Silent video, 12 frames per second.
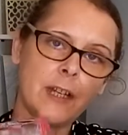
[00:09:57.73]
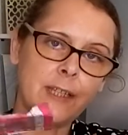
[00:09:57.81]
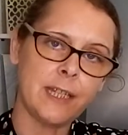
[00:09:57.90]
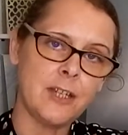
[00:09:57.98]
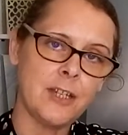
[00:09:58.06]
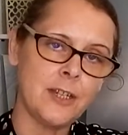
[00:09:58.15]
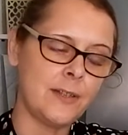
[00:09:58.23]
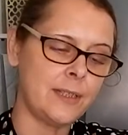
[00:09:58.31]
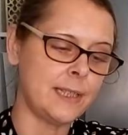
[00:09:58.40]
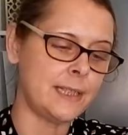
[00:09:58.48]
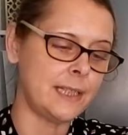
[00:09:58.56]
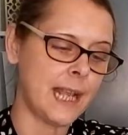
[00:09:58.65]
I did use
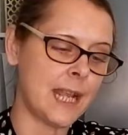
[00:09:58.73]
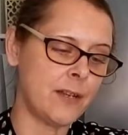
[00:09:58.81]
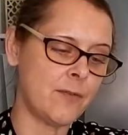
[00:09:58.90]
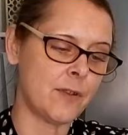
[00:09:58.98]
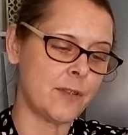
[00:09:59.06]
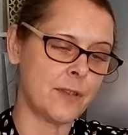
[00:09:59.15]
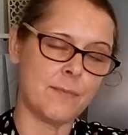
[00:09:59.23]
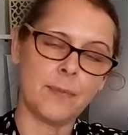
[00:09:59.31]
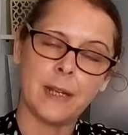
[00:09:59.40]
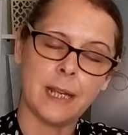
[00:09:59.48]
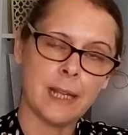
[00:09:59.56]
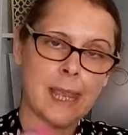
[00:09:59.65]
the scanner on them,
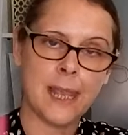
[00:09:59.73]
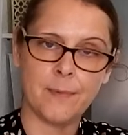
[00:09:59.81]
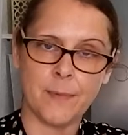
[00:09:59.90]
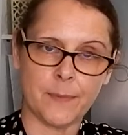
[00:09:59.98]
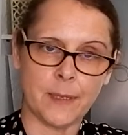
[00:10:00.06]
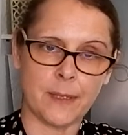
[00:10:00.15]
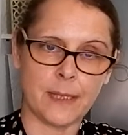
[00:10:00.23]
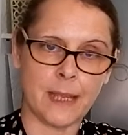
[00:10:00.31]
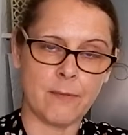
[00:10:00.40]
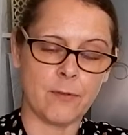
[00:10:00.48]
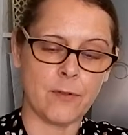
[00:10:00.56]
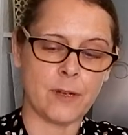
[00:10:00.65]
but it came up that
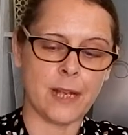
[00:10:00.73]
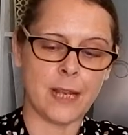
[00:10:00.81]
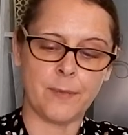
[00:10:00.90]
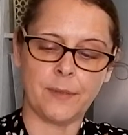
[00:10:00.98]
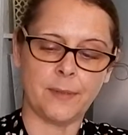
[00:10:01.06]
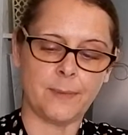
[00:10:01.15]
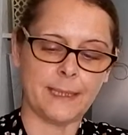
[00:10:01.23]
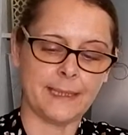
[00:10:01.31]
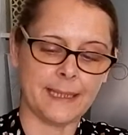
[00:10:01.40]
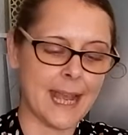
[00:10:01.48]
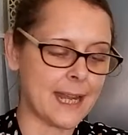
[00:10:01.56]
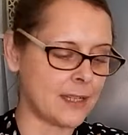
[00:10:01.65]
they were unable to be
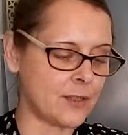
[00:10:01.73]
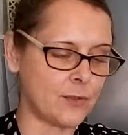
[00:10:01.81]
scanned,